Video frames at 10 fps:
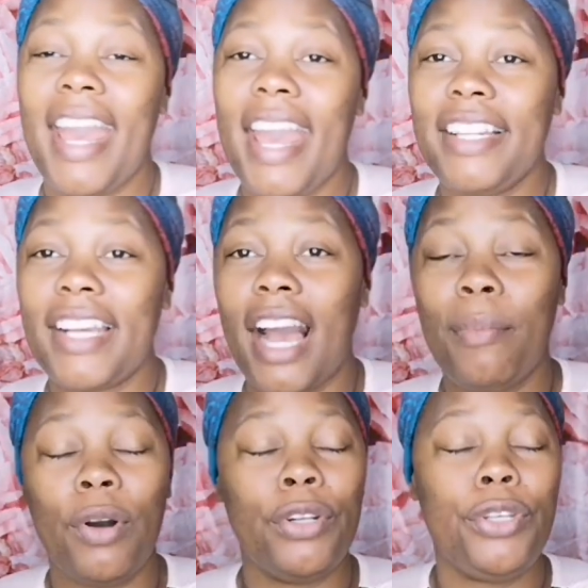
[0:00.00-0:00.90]
And
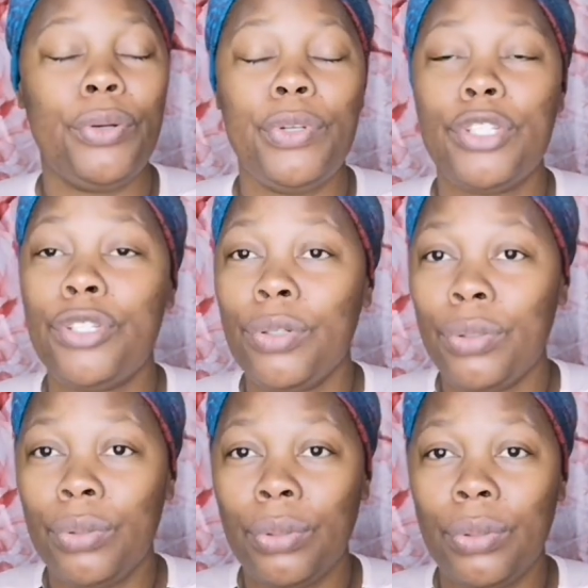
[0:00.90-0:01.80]
I'm gonna use
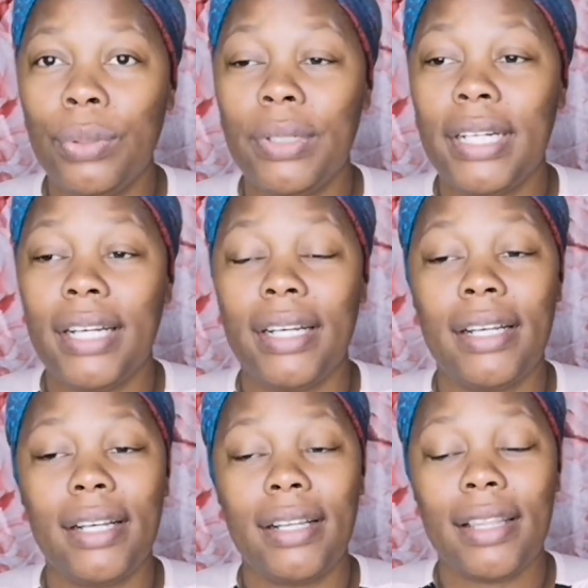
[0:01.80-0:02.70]
2
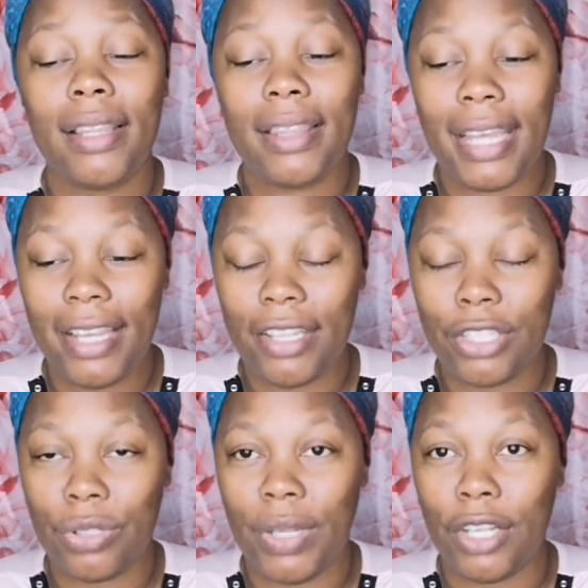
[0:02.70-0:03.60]

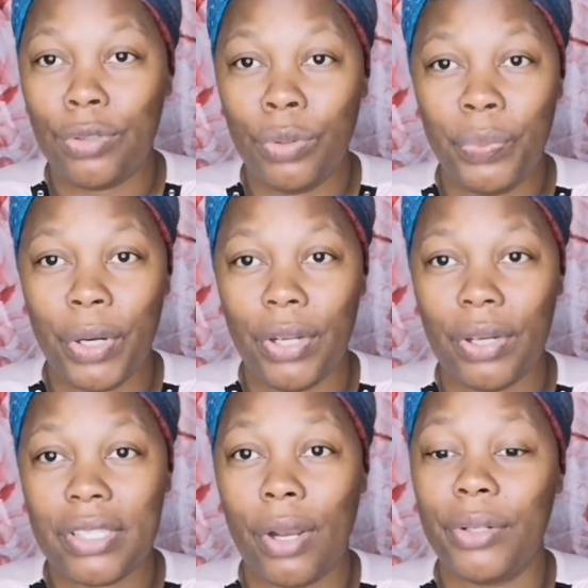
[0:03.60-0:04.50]
things today, 2
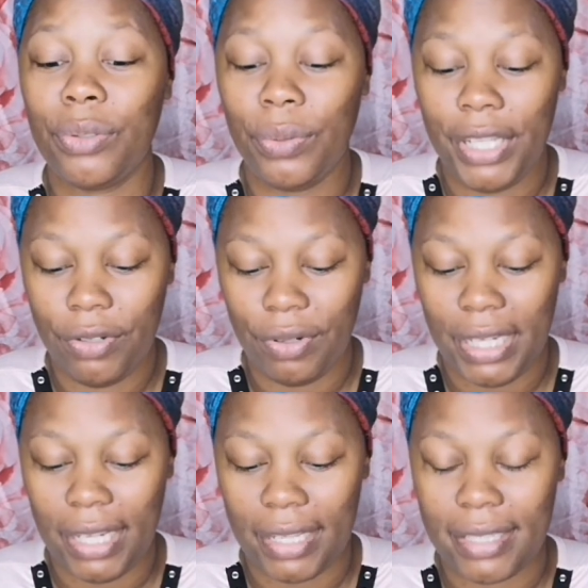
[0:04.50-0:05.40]
products or 2
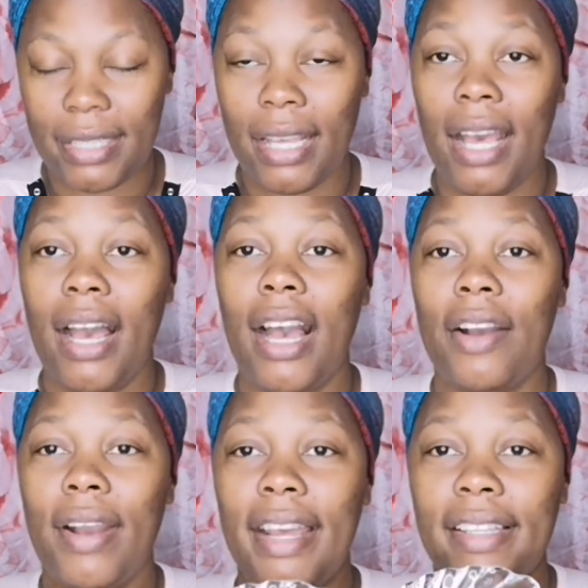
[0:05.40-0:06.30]
ingredients.
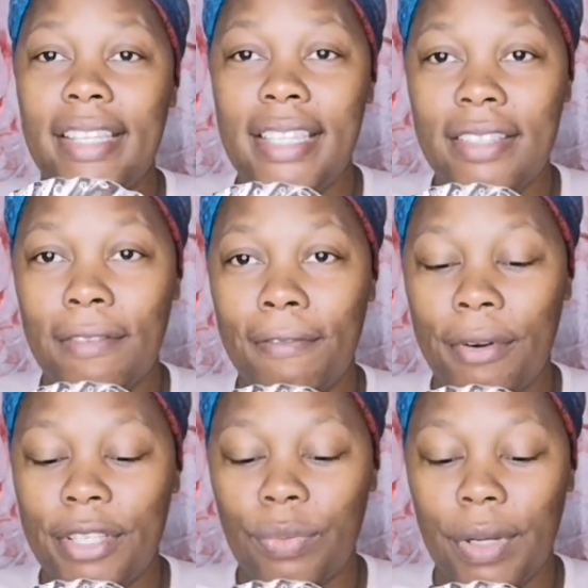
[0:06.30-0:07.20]
All right, this is the
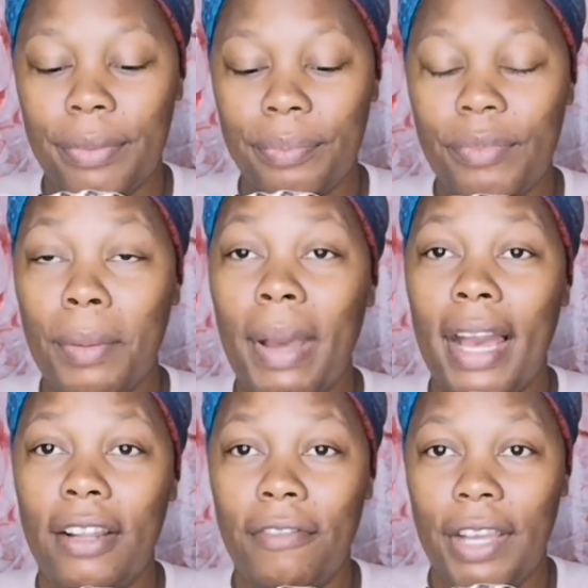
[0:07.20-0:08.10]
first one,
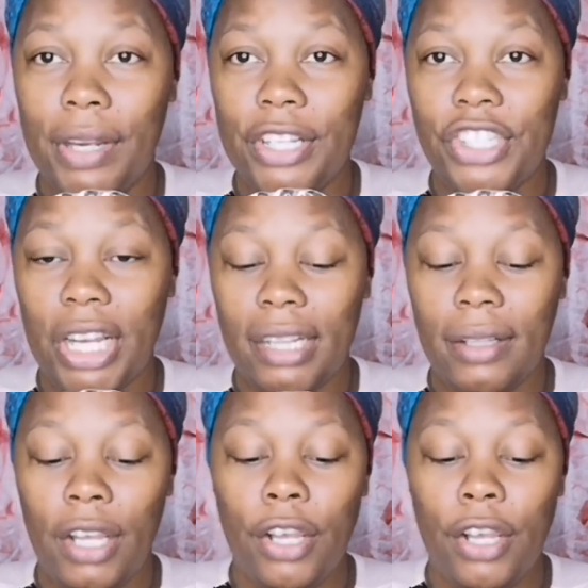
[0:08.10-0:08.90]
my aloe vera gel.